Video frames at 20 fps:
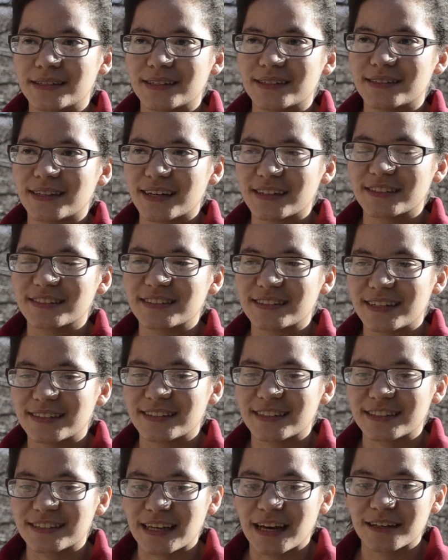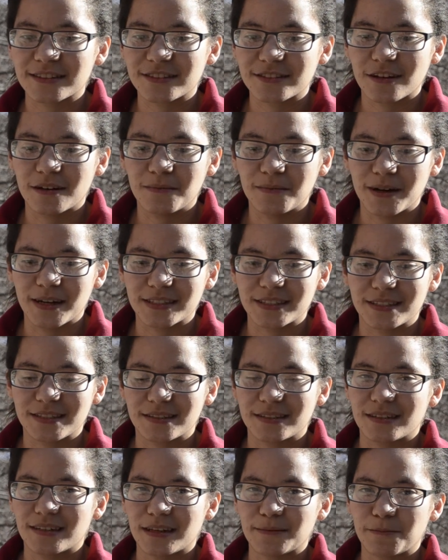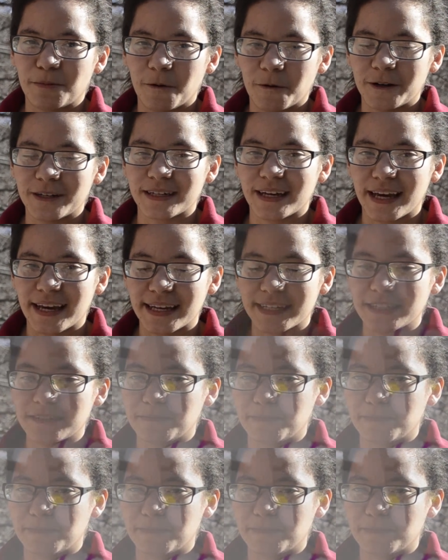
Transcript: another sense, it's not so much point A to